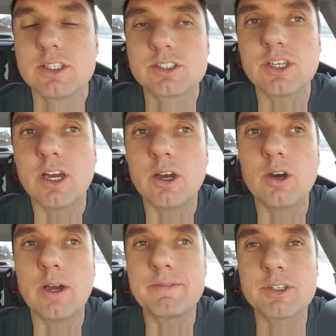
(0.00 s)

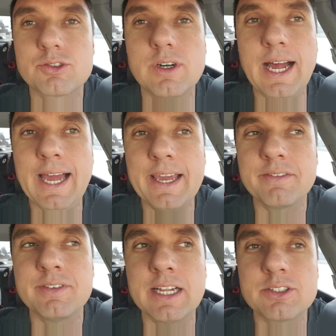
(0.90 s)
So I have to
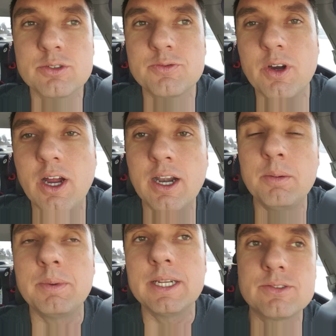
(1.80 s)
drive not too
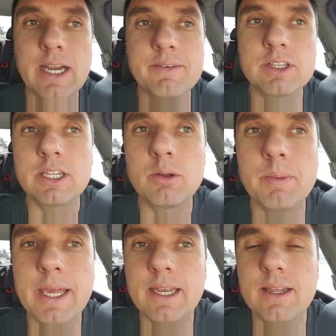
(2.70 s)
far, but drive a little
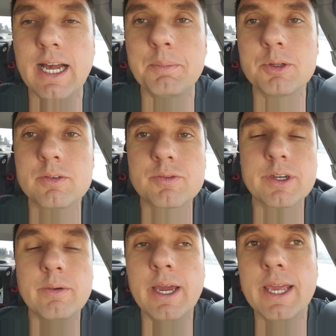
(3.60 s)
bit, hop on the
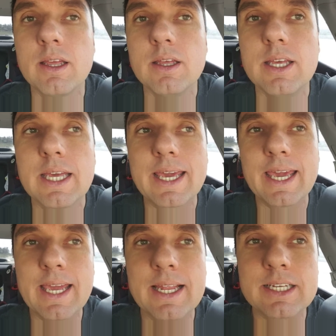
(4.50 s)
freeway,
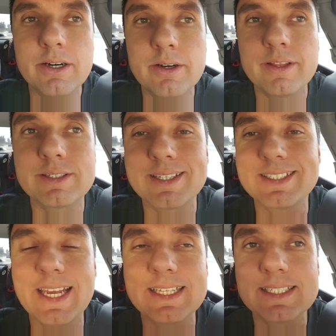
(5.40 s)
and go to this
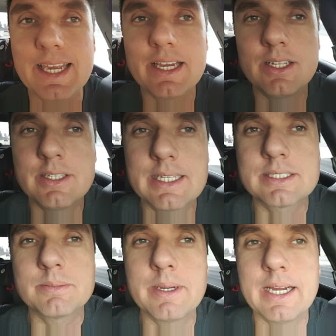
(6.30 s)
estate sale
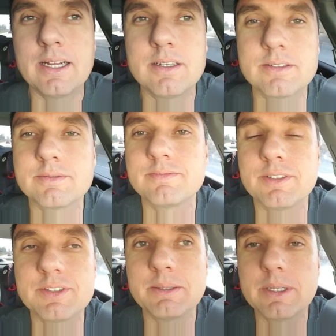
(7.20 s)
that's about
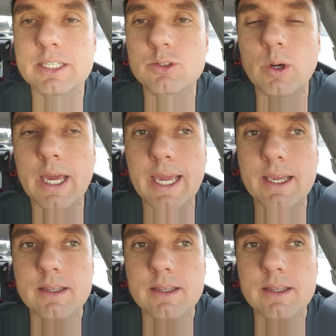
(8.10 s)
15 minutes away.